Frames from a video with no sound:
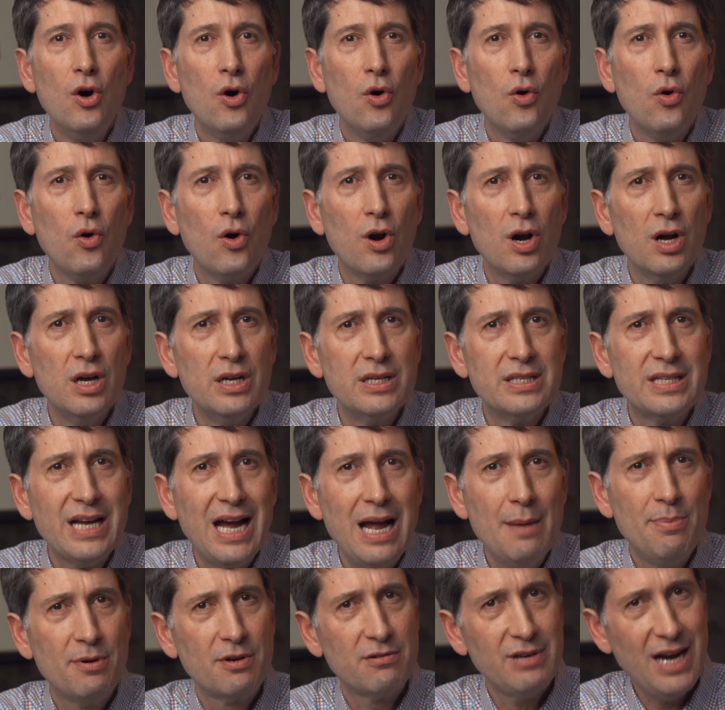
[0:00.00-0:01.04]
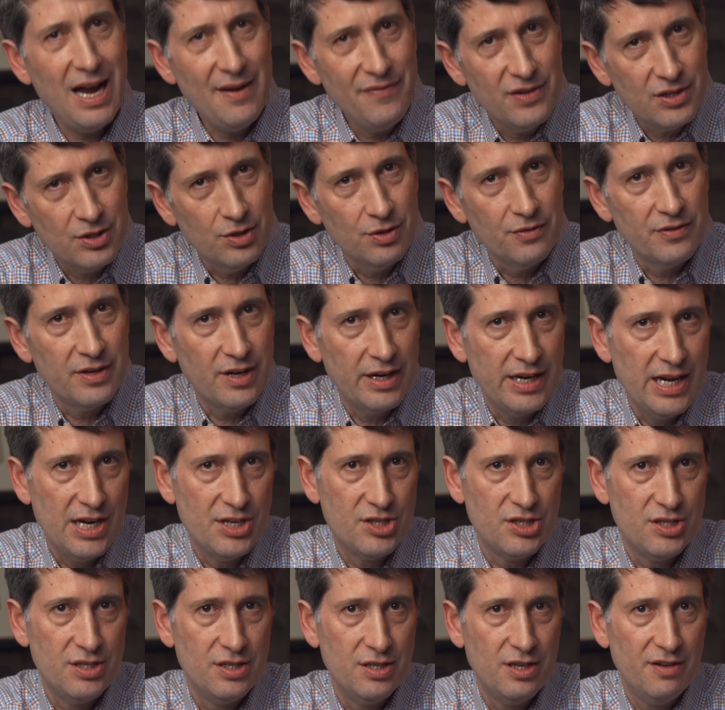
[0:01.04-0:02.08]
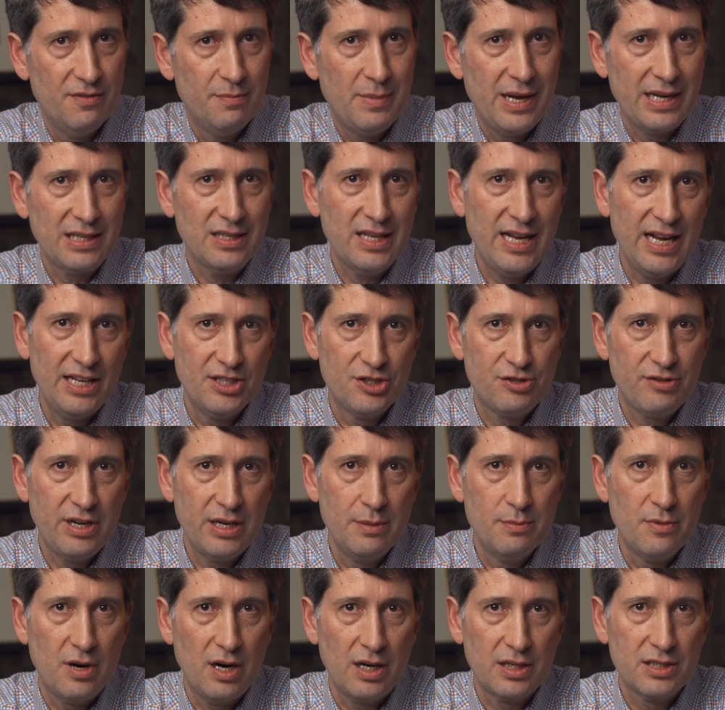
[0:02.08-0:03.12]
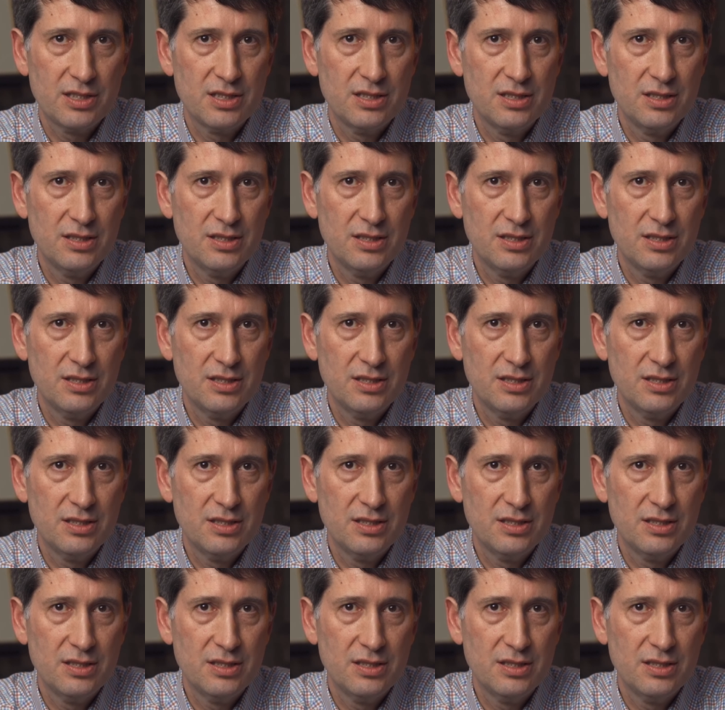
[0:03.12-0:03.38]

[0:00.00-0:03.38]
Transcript: or a typographical variation of my client's trademarks,